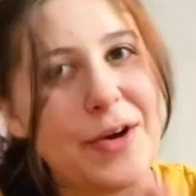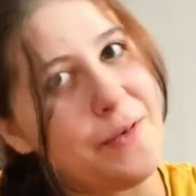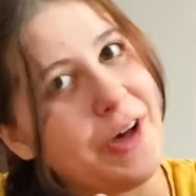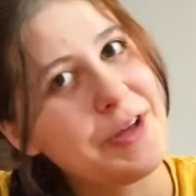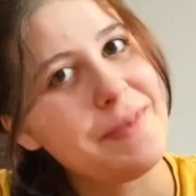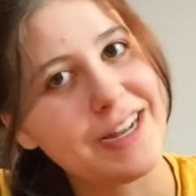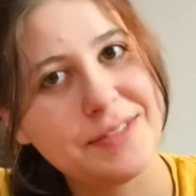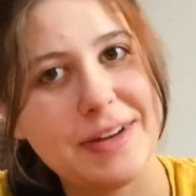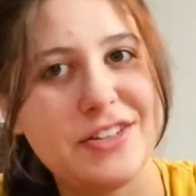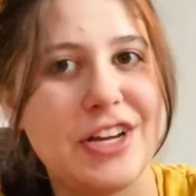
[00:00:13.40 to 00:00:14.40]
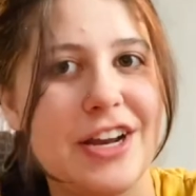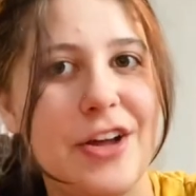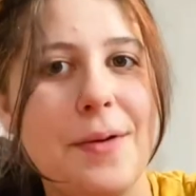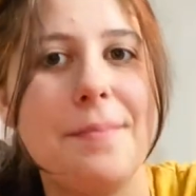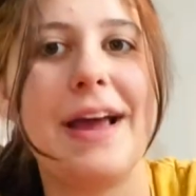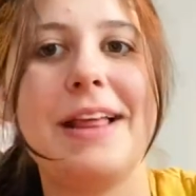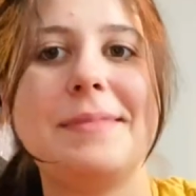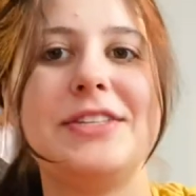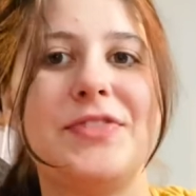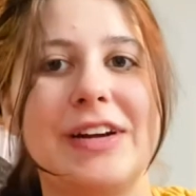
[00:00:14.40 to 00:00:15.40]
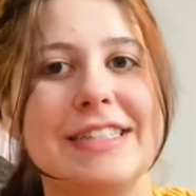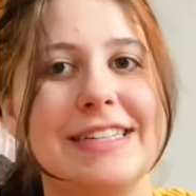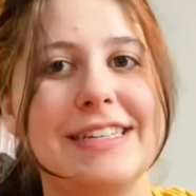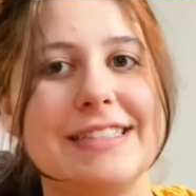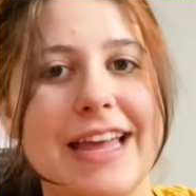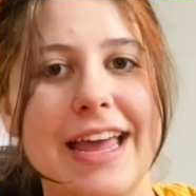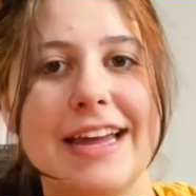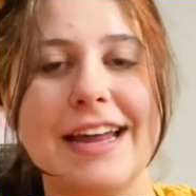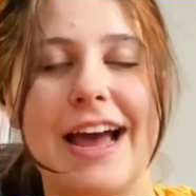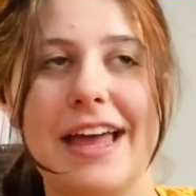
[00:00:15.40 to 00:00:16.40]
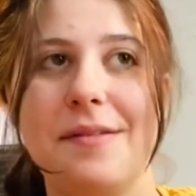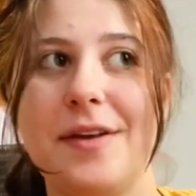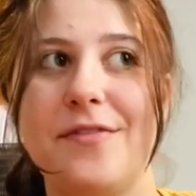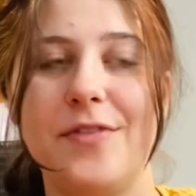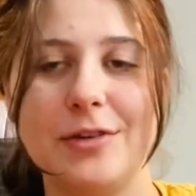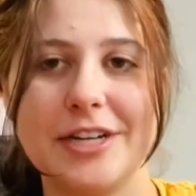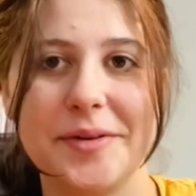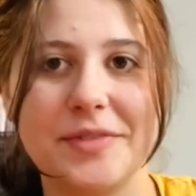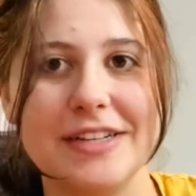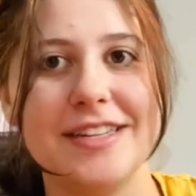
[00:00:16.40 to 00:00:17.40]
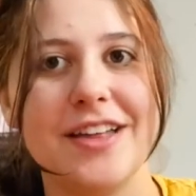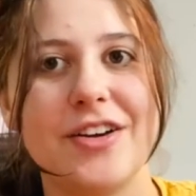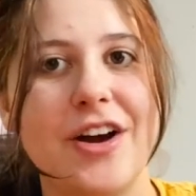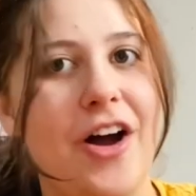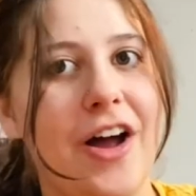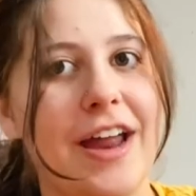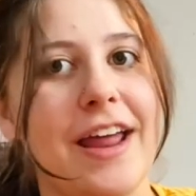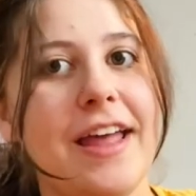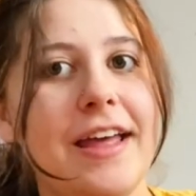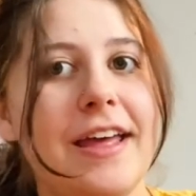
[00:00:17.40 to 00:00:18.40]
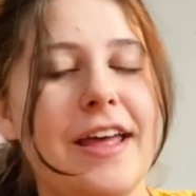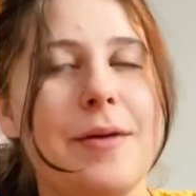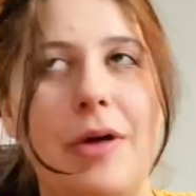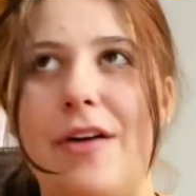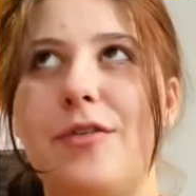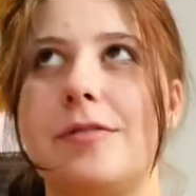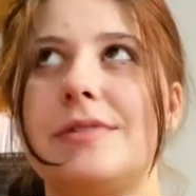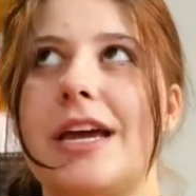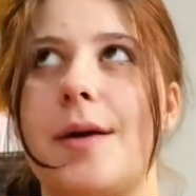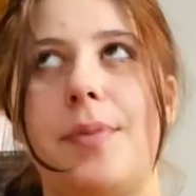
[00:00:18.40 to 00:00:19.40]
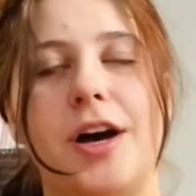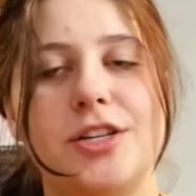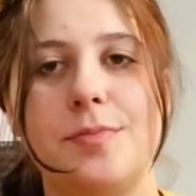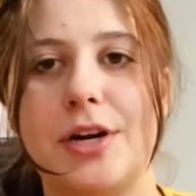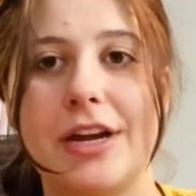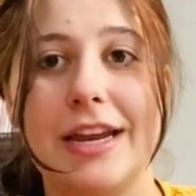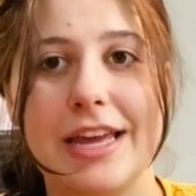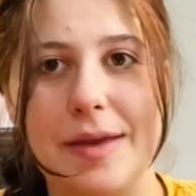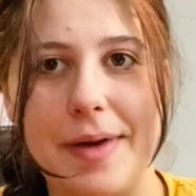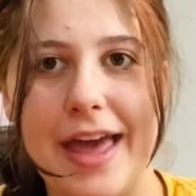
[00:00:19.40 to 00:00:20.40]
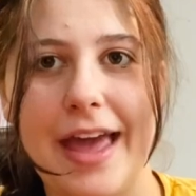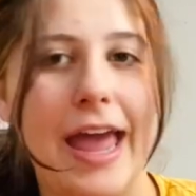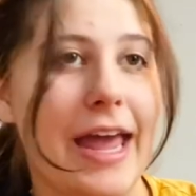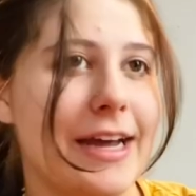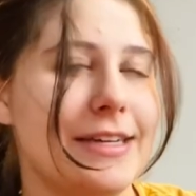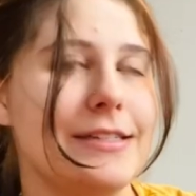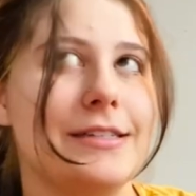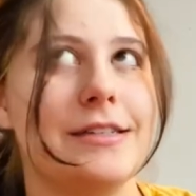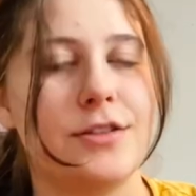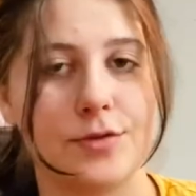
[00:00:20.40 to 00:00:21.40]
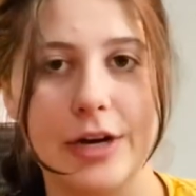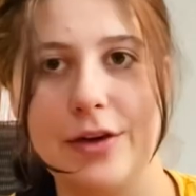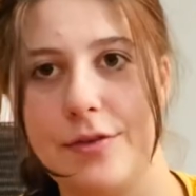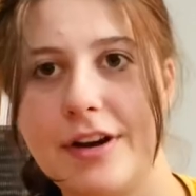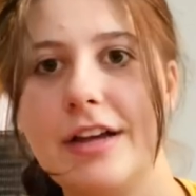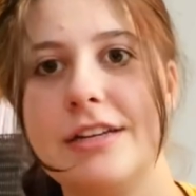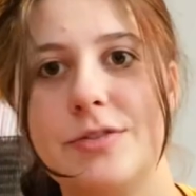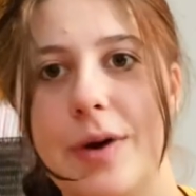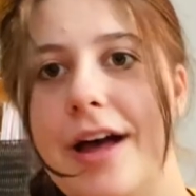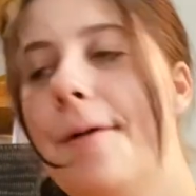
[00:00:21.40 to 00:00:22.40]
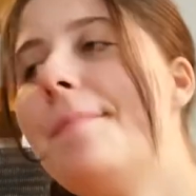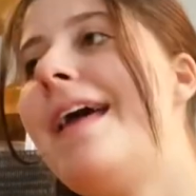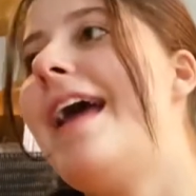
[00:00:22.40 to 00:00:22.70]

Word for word: welcome back to my channel. My name is Frances and I am a full-time reseller on platforms like Poshmark and eBay and The Real Real as well.